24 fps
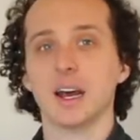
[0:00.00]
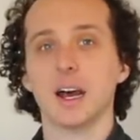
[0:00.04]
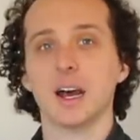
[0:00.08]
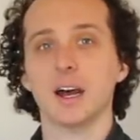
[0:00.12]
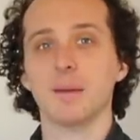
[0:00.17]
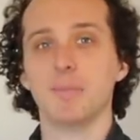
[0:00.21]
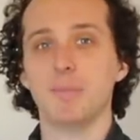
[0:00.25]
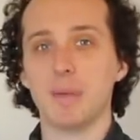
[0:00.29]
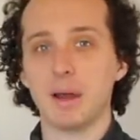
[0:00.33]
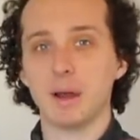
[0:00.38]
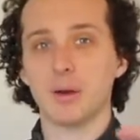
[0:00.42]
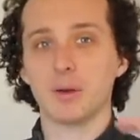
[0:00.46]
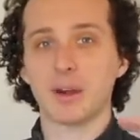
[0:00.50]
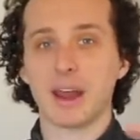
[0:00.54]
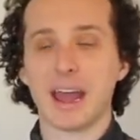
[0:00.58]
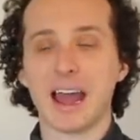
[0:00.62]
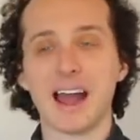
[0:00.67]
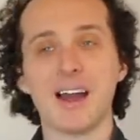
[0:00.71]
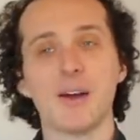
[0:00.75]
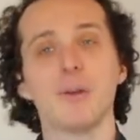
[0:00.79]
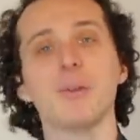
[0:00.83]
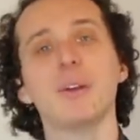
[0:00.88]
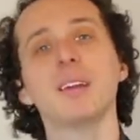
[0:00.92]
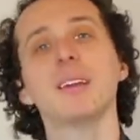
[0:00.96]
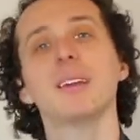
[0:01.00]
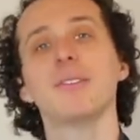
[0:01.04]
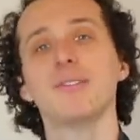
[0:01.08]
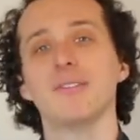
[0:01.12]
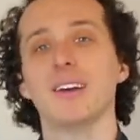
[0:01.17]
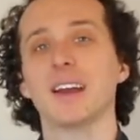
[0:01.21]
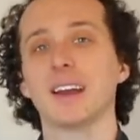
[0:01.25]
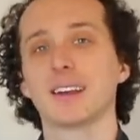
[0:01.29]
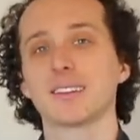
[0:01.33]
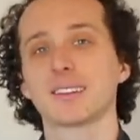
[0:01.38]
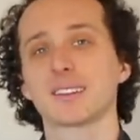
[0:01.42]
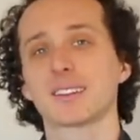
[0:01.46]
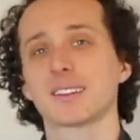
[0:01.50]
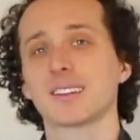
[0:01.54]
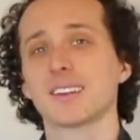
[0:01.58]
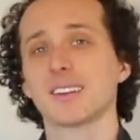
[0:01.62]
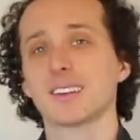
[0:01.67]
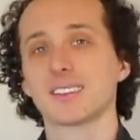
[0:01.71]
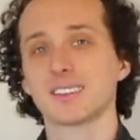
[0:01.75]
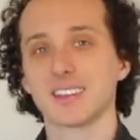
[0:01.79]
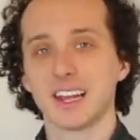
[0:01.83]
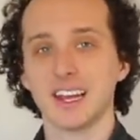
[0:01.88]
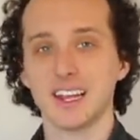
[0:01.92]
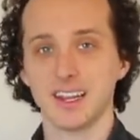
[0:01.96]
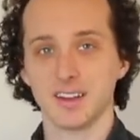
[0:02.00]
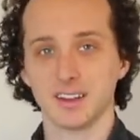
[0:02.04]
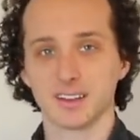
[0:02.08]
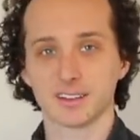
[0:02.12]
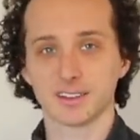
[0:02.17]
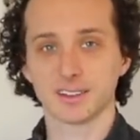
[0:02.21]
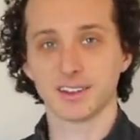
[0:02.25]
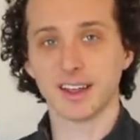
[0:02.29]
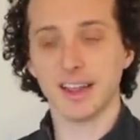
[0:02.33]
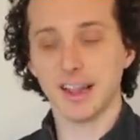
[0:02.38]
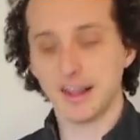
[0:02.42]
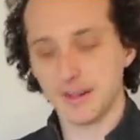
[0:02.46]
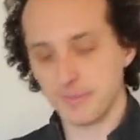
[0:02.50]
about how it affects science.